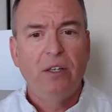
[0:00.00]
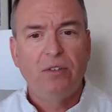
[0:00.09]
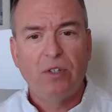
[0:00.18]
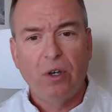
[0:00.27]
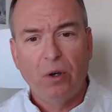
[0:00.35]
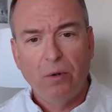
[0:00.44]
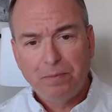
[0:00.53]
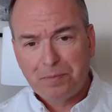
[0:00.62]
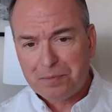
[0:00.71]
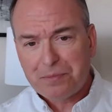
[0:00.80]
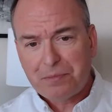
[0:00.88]
So
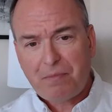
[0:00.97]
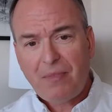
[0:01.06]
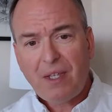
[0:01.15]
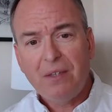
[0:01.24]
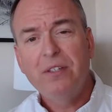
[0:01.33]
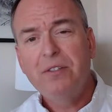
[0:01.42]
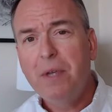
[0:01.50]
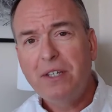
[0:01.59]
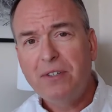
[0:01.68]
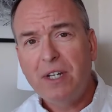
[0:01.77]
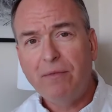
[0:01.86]
this
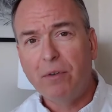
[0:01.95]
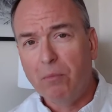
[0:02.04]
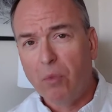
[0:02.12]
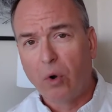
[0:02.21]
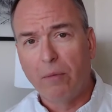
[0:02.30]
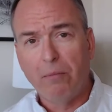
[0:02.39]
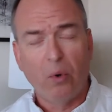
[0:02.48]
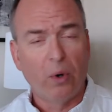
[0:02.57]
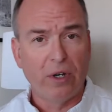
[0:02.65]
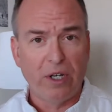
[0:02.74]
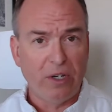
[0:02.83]
makes it even more
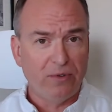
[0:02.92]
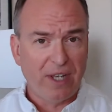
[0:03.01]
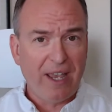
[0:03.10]
important to use